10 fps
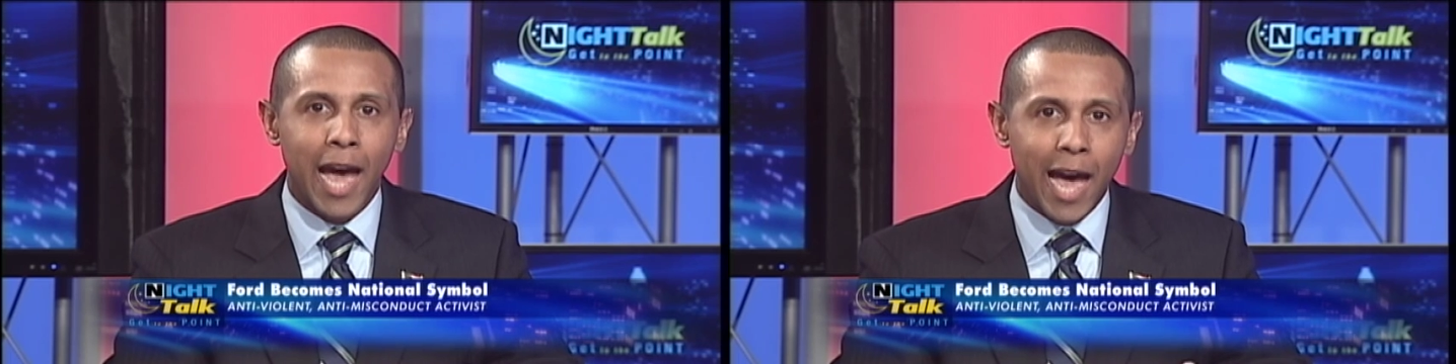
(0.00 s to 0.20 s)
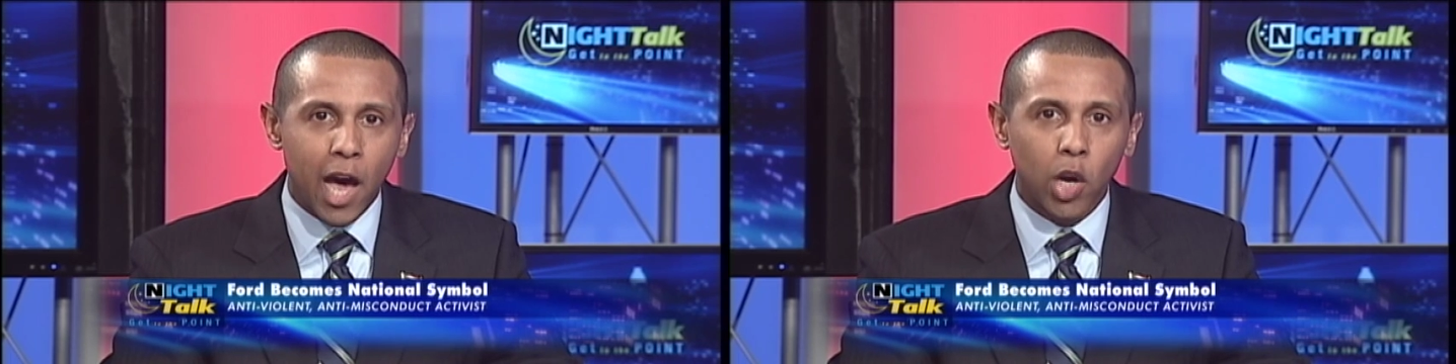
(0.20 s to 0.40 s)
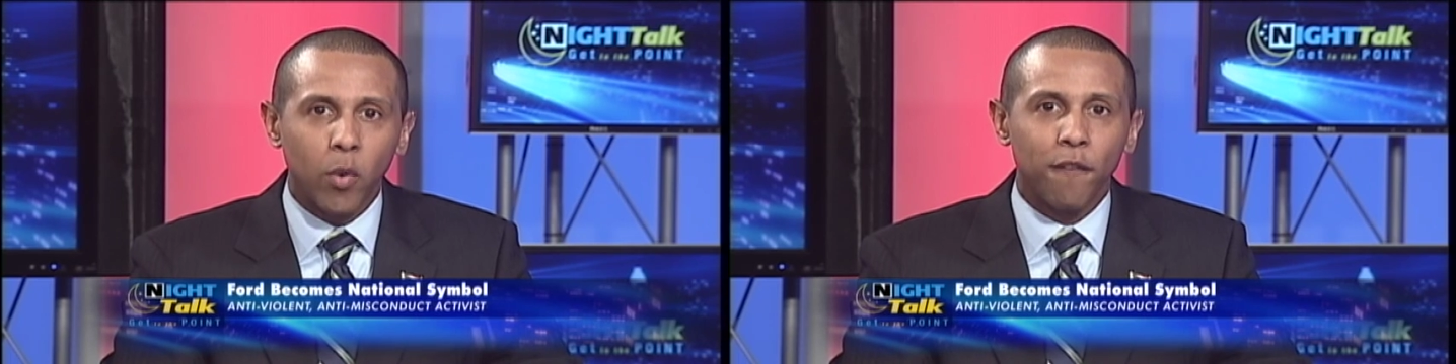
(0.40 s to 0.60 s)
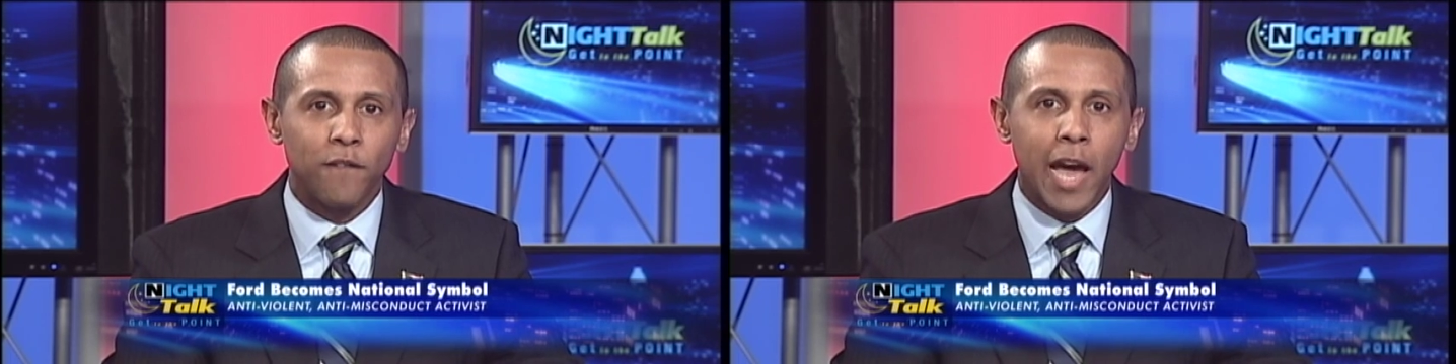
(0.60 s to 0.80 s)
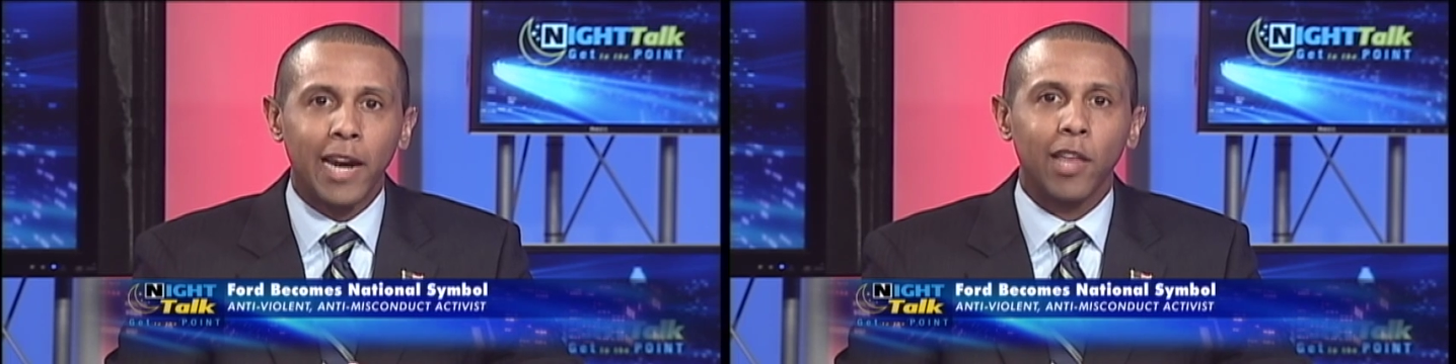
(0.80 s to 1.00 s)
How do we
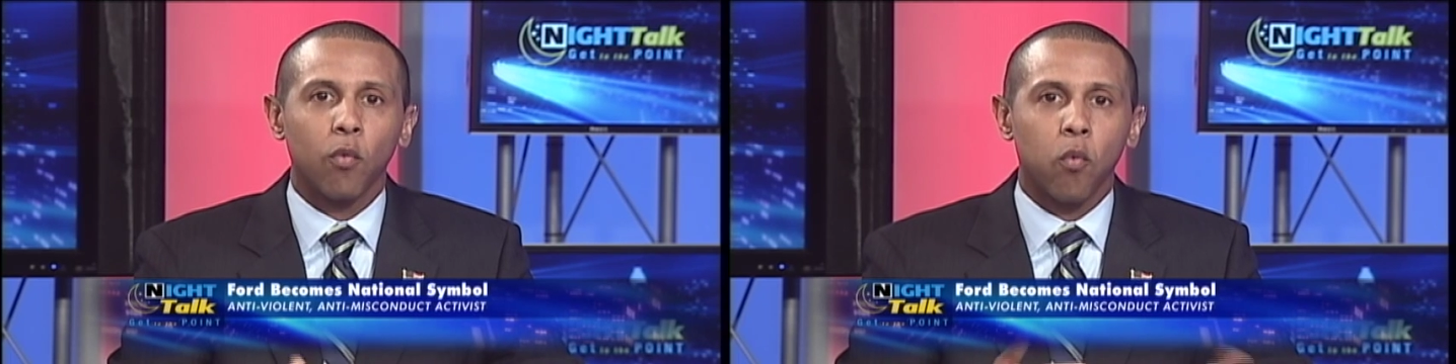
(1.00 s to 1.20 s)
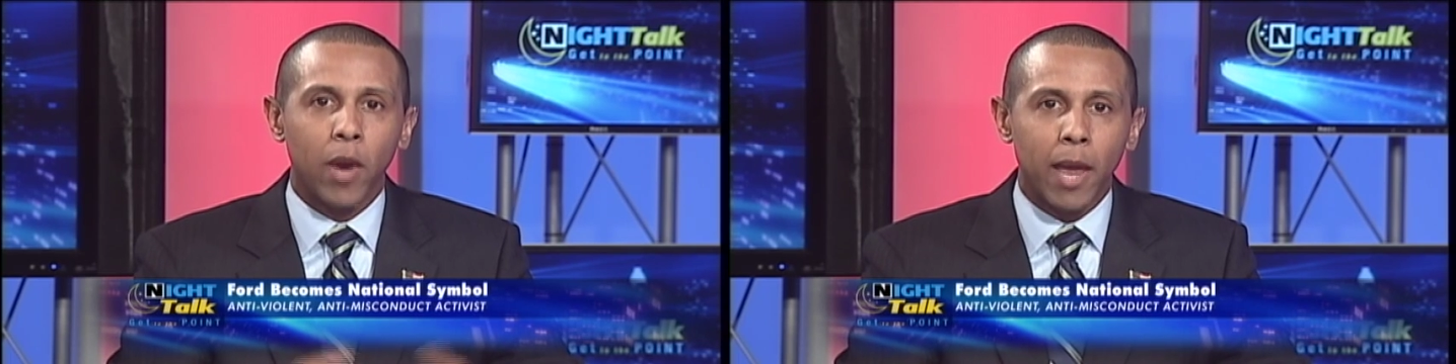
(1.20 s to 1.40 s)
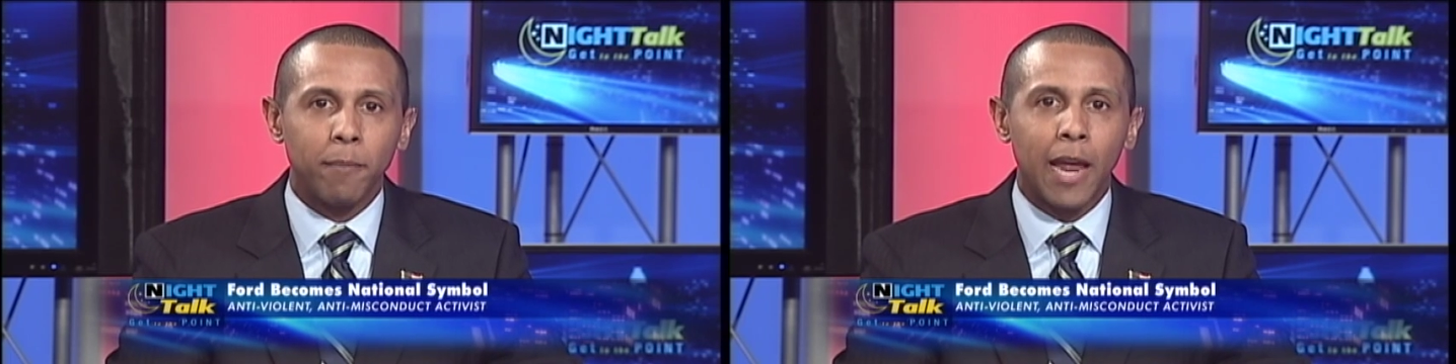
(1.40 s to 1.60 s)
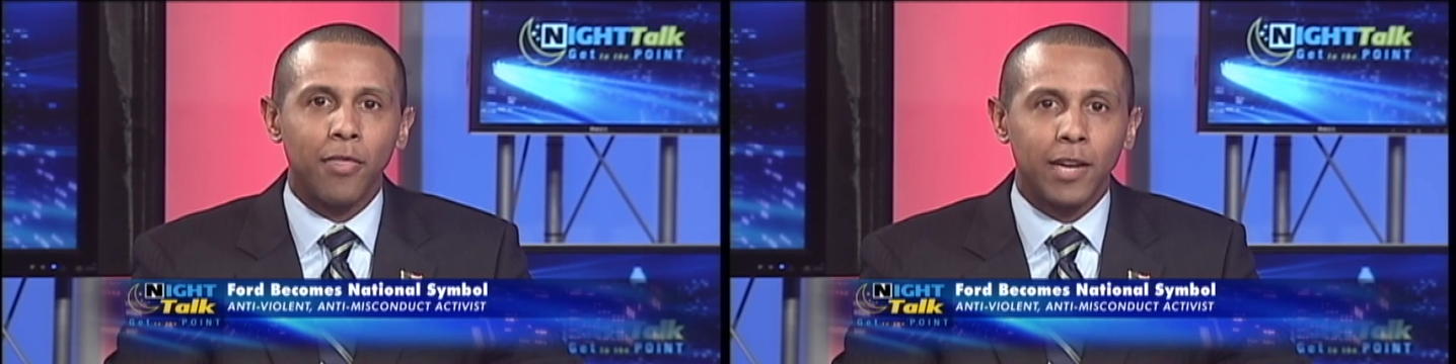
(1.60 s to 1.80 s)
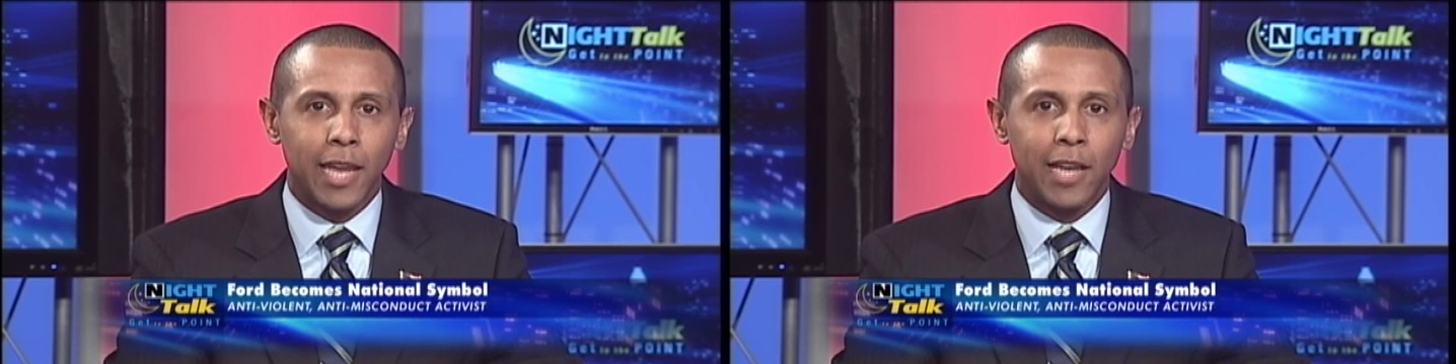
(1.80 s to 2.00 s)
finally ramp
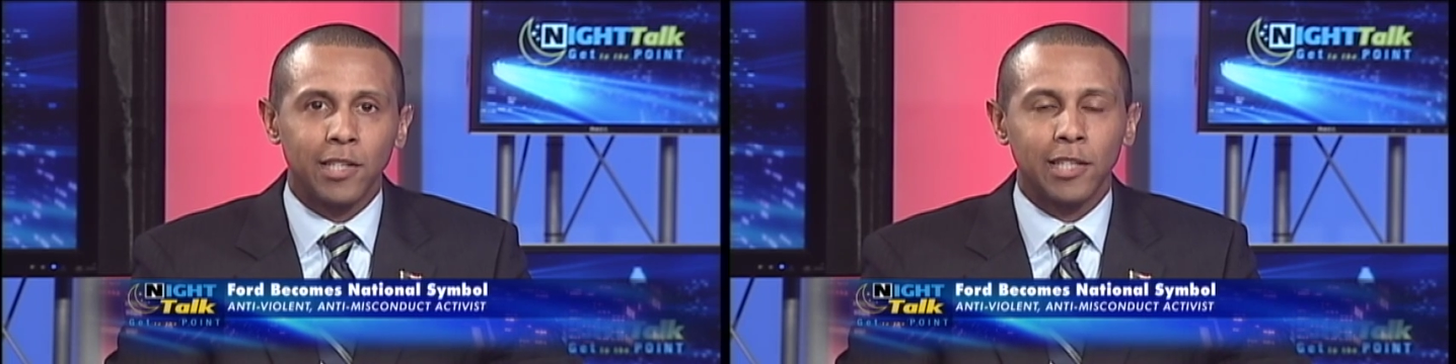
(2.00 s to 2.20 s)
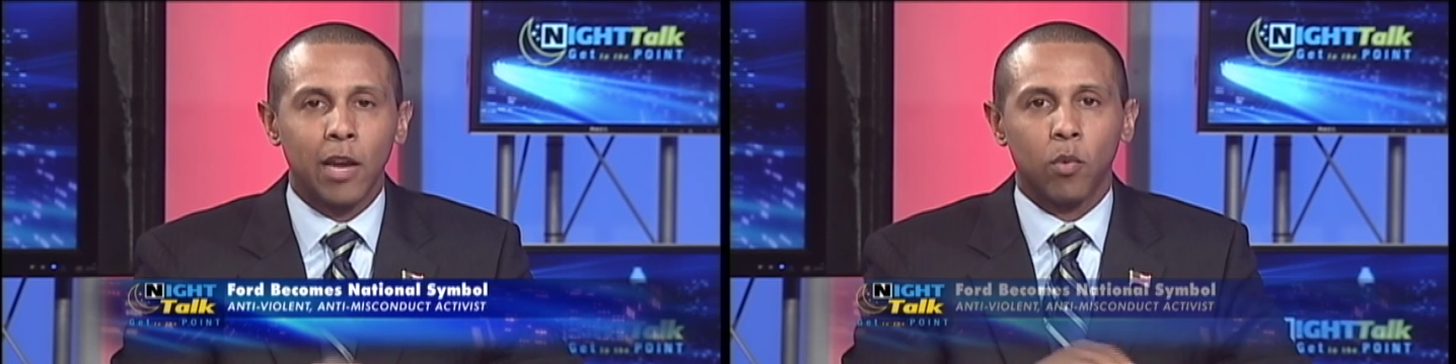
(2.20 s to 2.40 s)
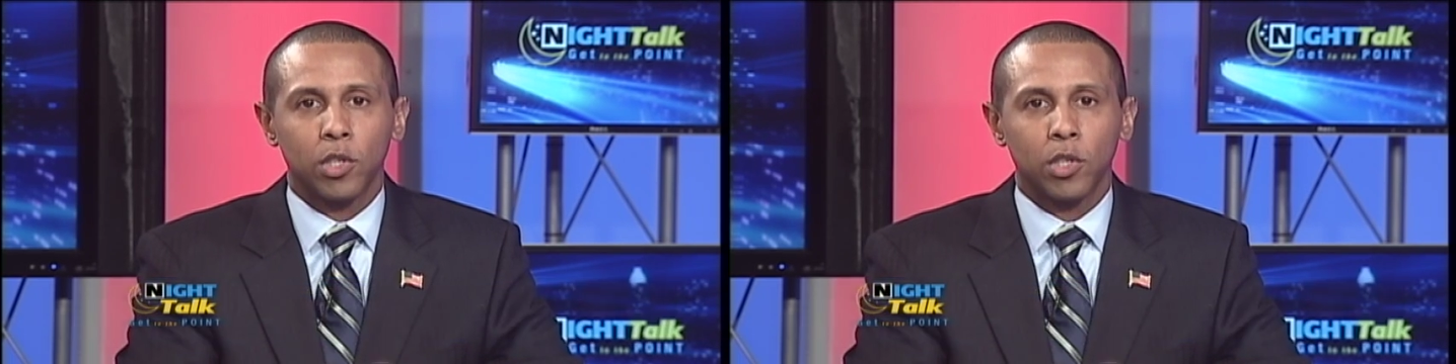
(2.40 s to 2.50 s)
down the tensions that we're